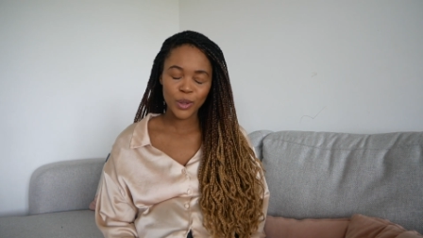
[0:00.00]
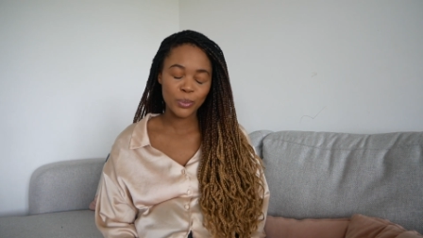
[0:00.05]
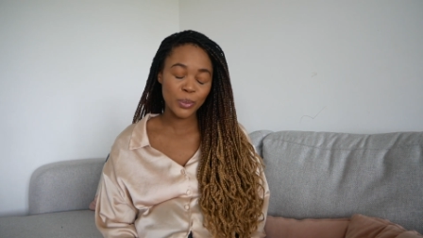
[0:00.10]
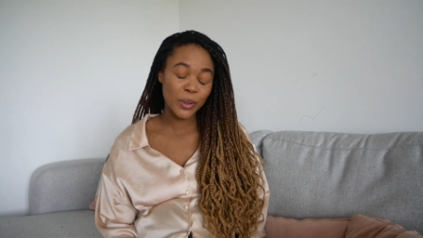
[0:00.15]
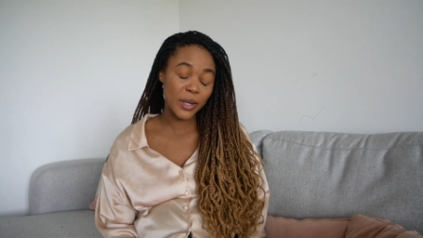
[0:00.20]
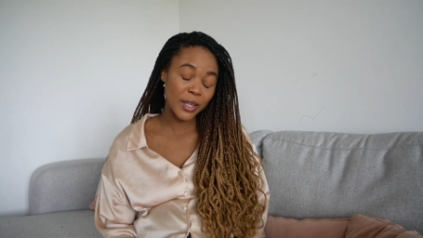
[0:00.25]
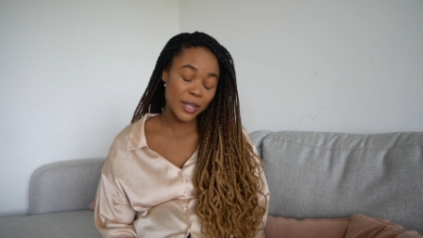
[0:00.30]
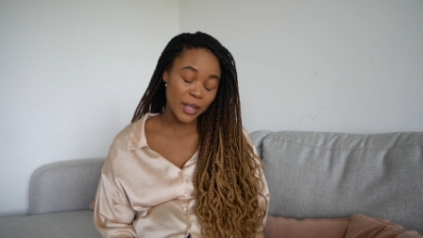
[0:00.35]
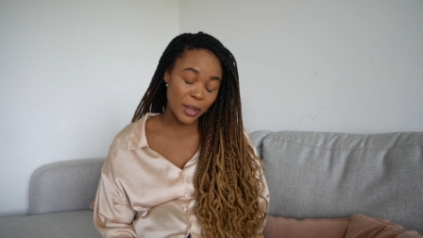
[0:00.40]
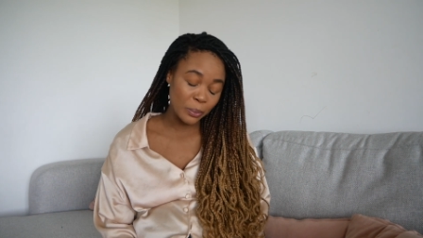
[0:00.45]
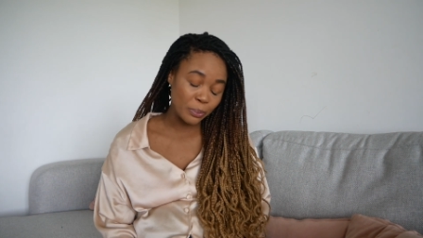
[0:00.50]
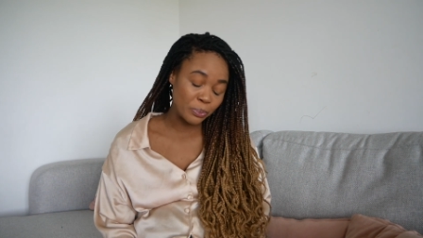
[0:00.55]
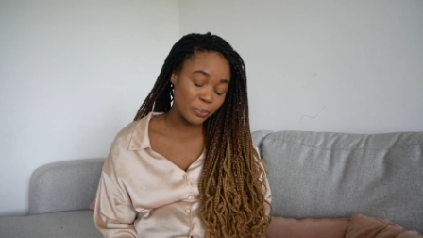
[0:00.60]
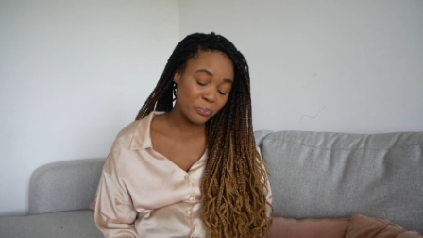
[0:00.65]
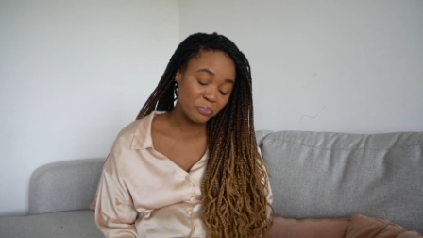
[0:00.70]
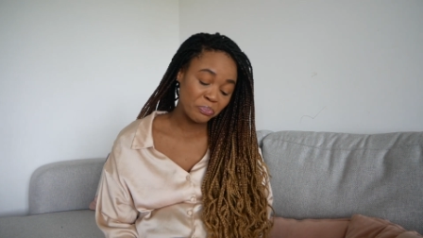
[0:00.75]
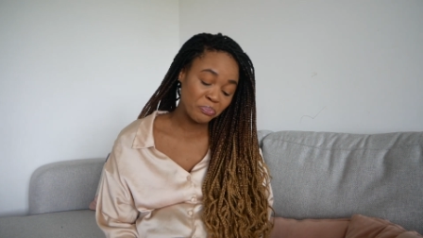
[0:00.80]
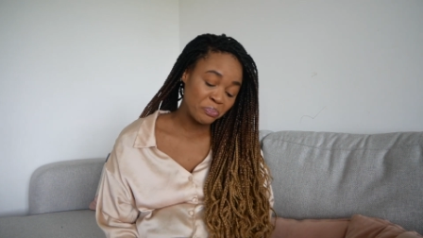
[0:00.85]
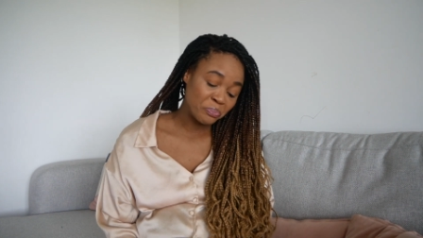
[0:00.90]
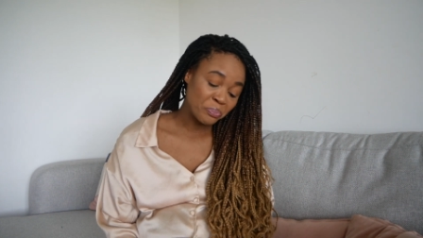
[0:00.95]
But
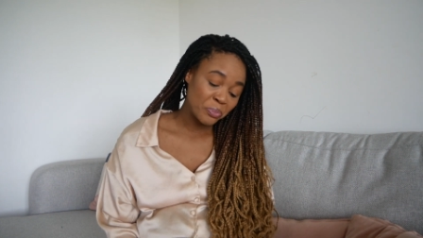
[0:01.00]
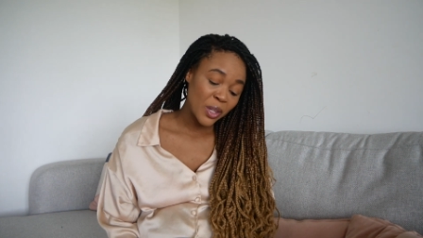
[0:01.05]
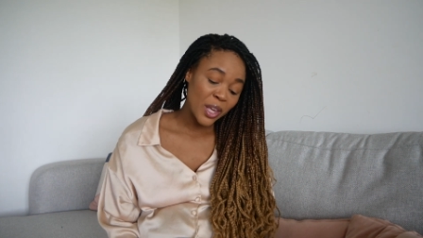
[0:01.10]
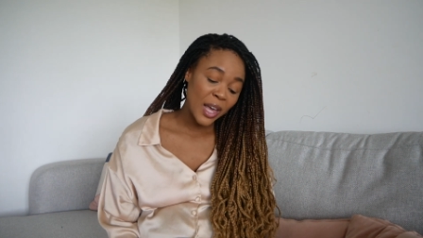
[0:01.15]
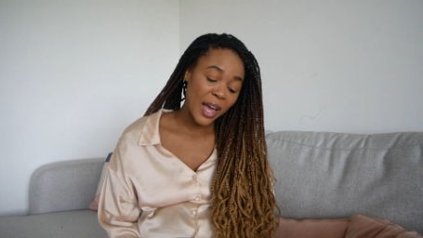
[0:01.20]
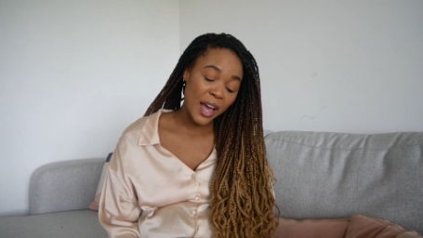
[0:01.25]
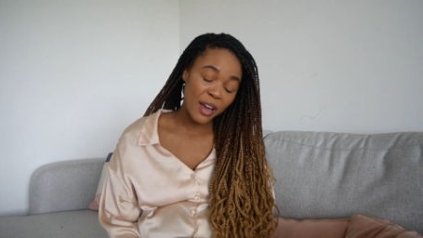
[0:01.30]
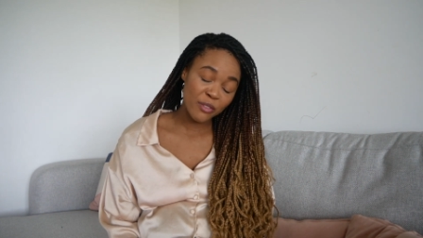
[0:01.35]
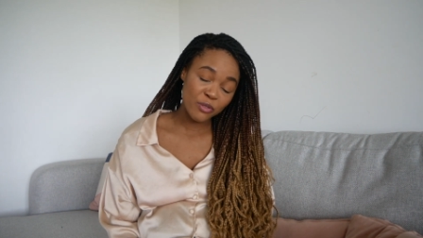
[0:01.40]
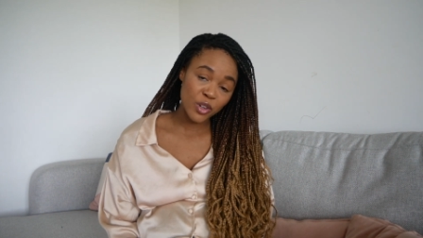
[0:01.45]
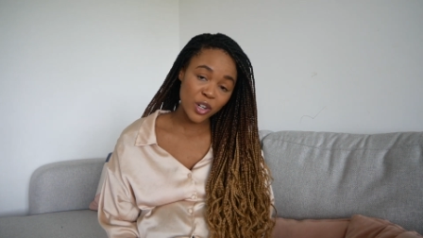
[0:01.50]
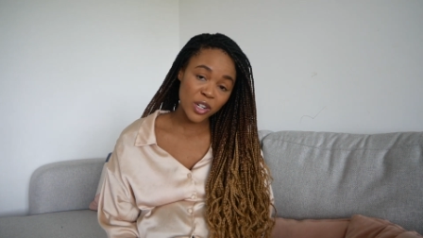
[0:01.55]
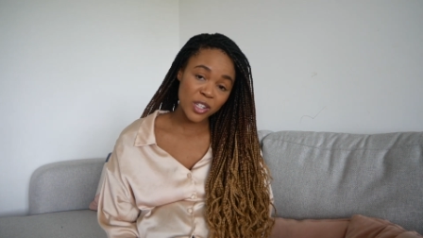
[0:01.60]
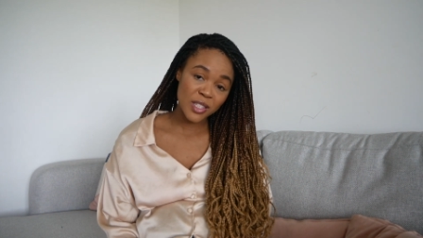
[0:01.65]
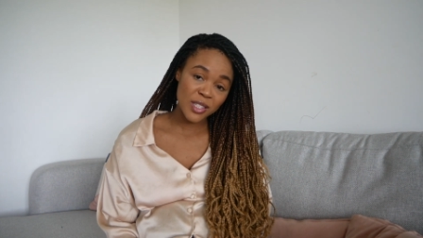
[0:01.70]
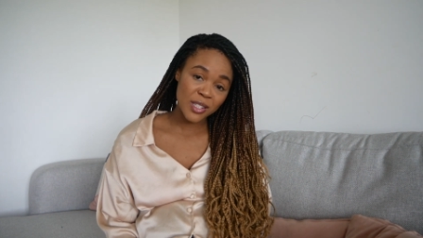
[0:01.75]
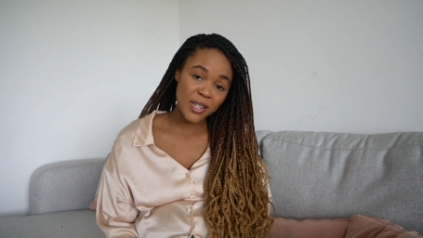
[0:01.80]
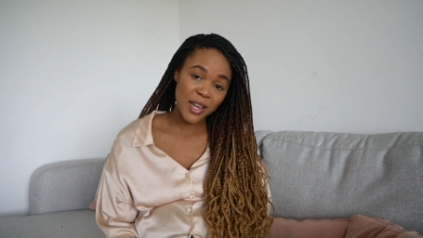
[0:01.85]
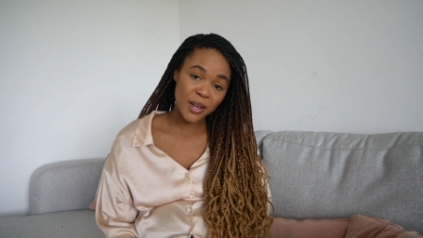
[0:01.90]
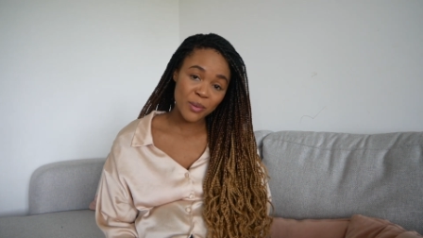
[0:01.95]
yeah, I've got to
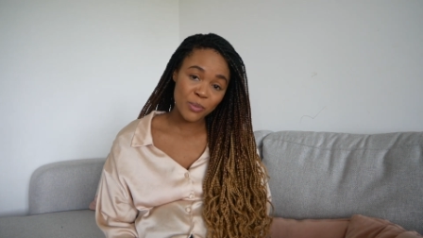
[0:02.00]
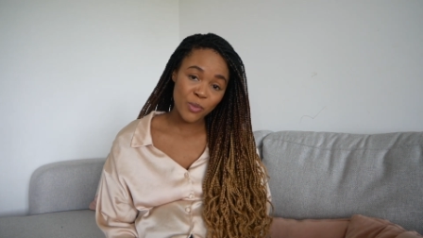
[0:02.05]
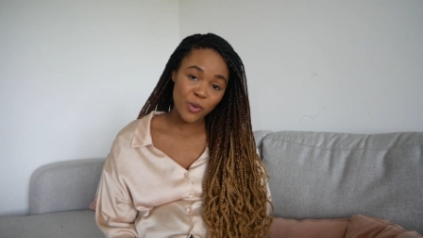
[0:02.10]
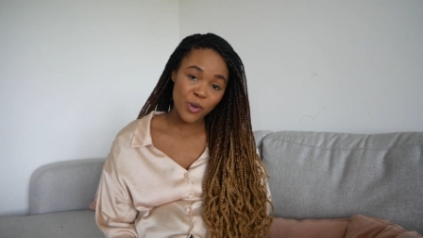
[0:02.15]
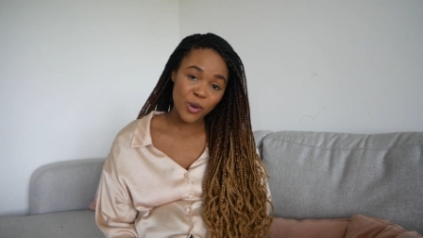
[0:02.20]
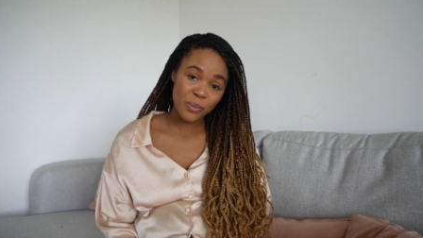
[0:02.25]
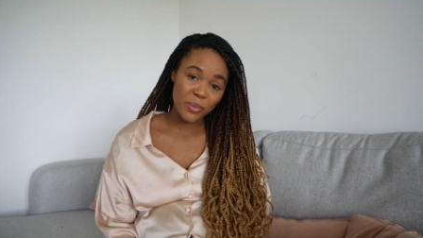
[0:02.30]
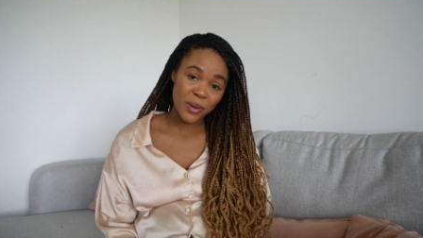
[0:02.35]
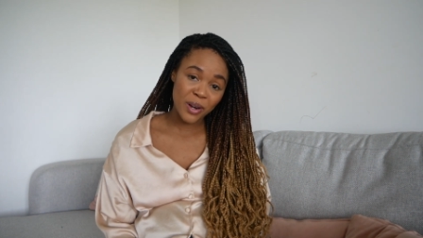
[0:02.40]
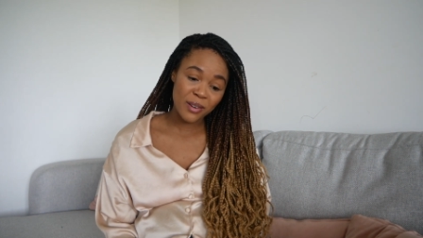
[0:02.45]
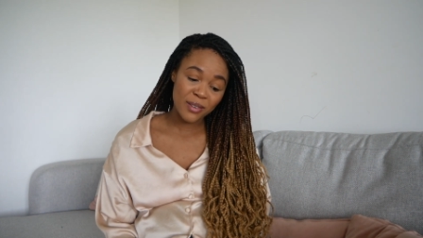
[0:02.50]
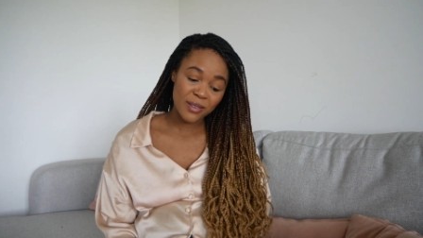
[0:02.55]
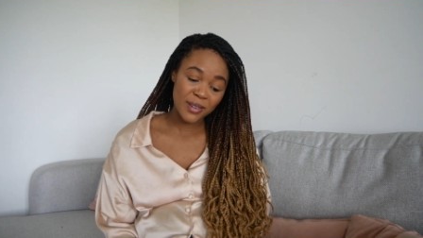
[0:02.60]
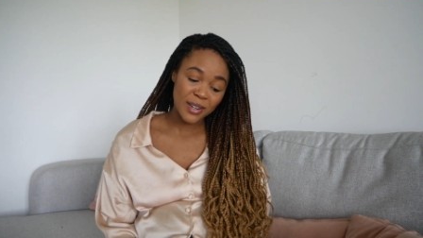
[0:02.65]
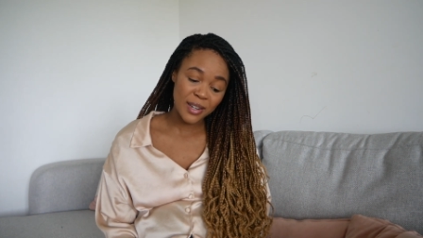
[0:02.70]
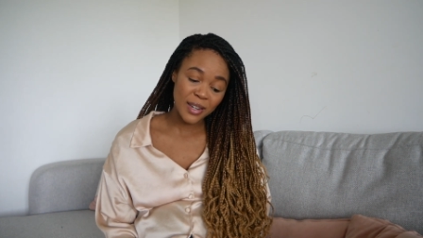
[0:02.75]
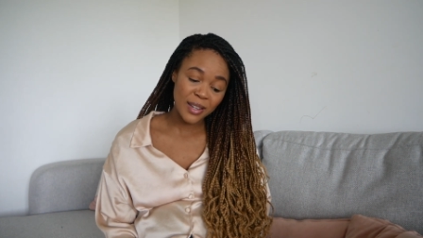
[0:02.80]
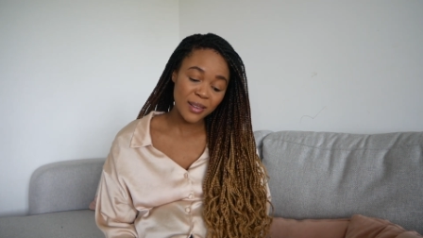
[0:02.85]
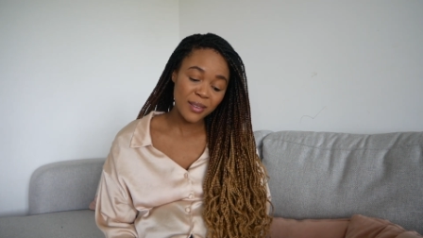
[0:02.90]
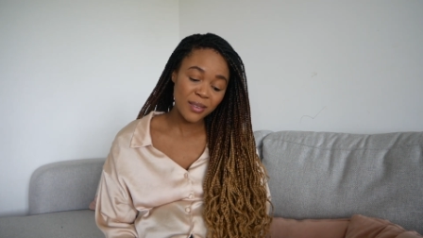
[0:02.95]
snack more
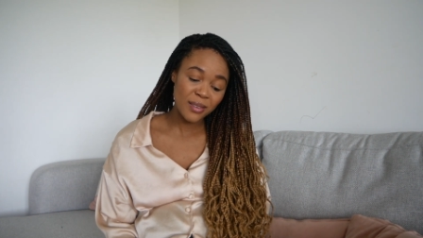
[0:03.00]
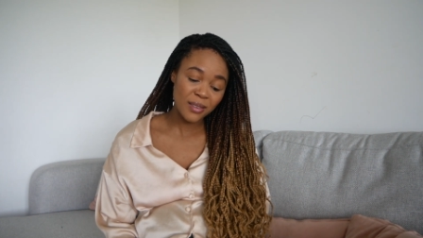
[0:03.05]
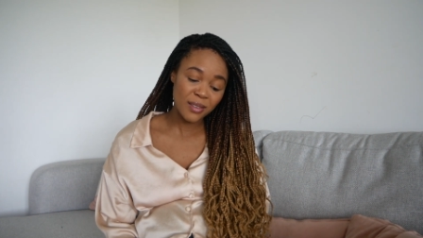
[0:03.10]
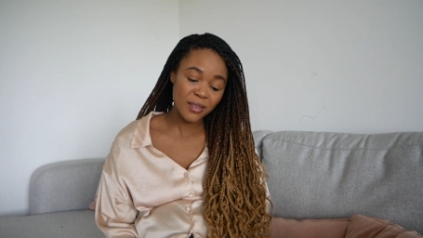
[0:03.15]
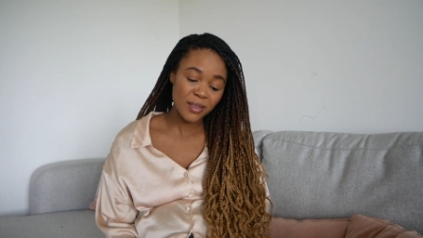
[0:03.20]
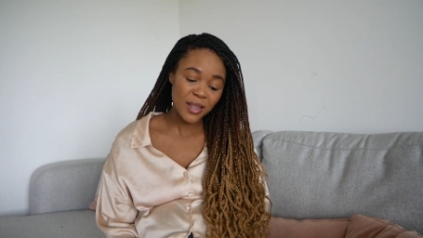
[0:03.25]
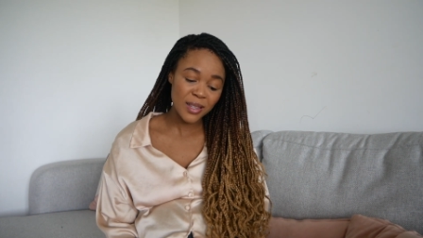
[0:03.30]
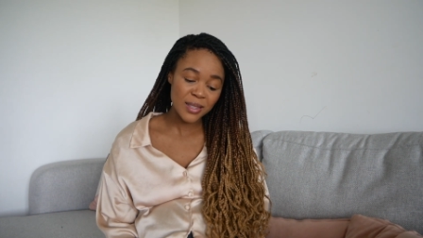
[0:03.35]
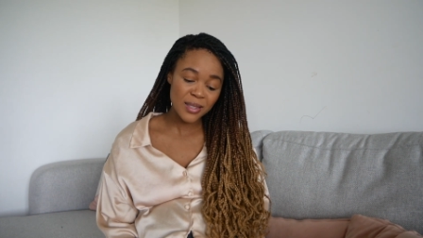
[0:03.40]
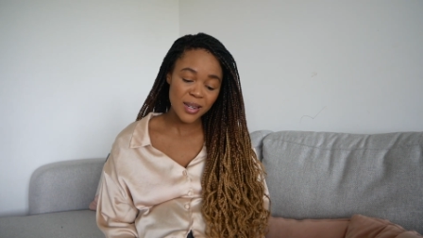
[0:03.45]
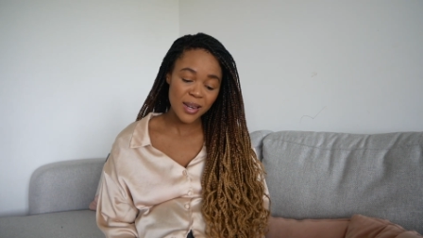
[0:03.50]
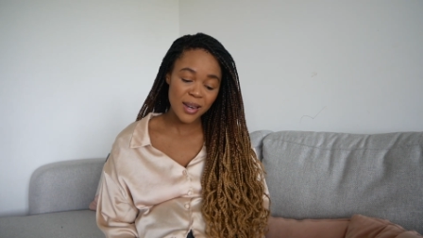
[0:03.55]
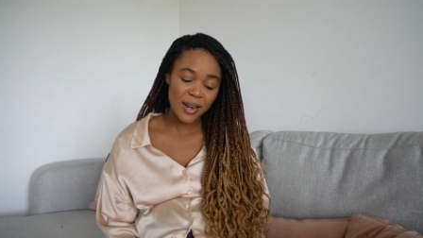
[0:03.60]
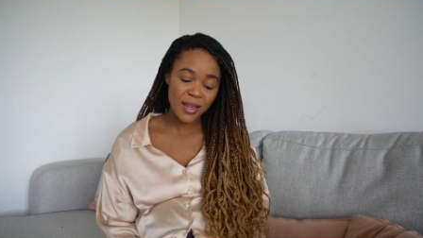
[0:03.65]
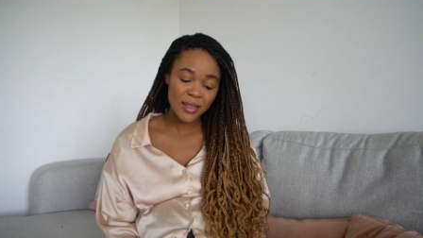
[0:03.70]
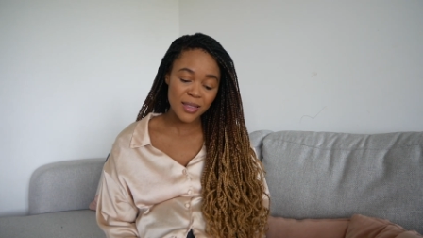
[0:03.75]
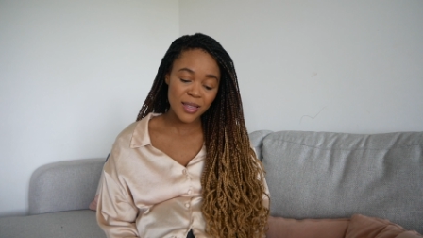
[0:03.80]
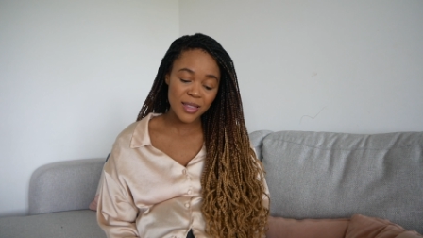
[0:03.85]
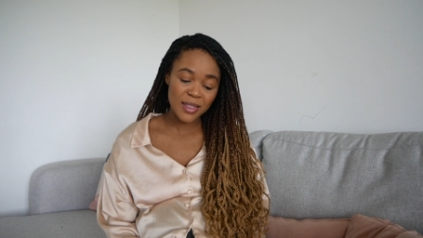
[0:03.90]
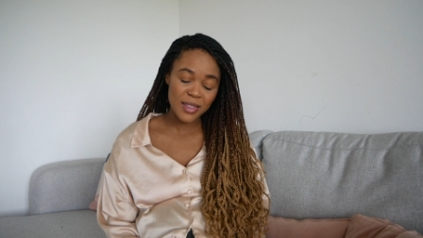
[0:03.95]
apparently. So that's oh
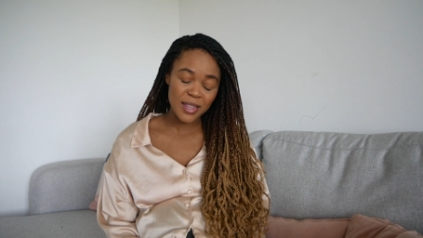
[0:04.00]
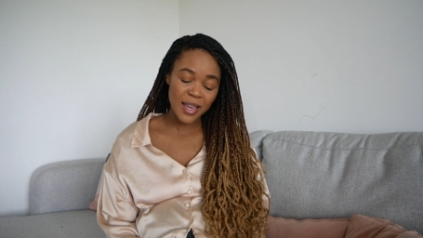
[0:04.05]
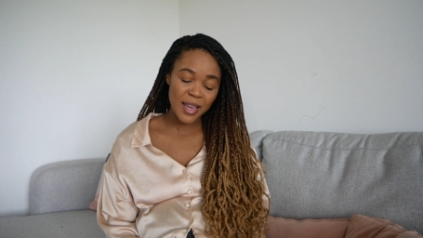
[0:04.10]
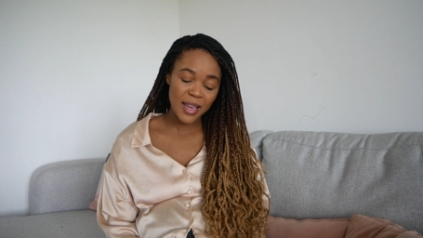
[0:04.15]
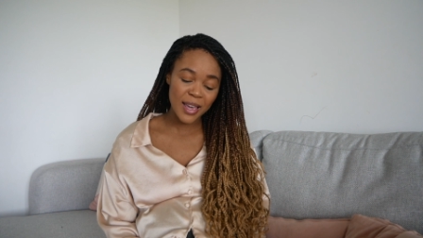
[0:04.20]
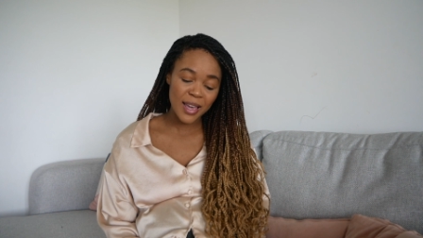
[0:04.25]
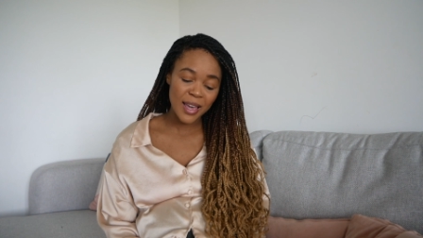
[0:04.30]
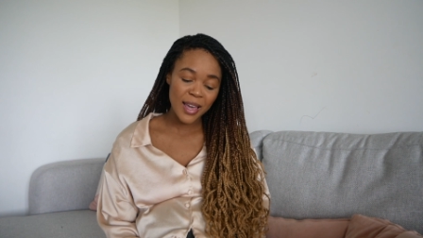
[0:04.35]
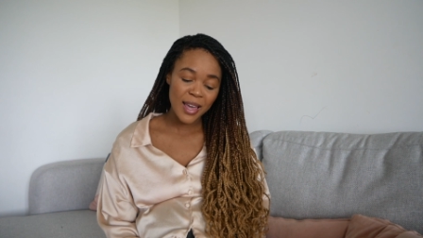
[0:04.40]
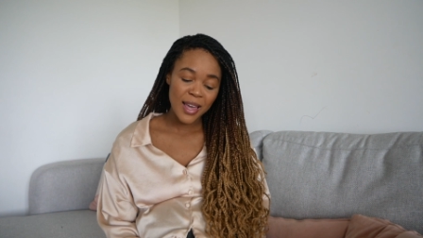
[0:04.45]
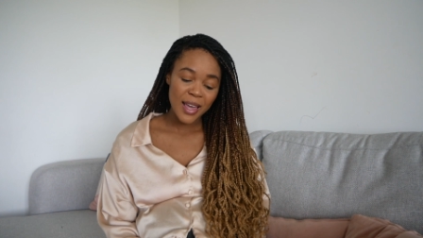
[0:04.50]
another thing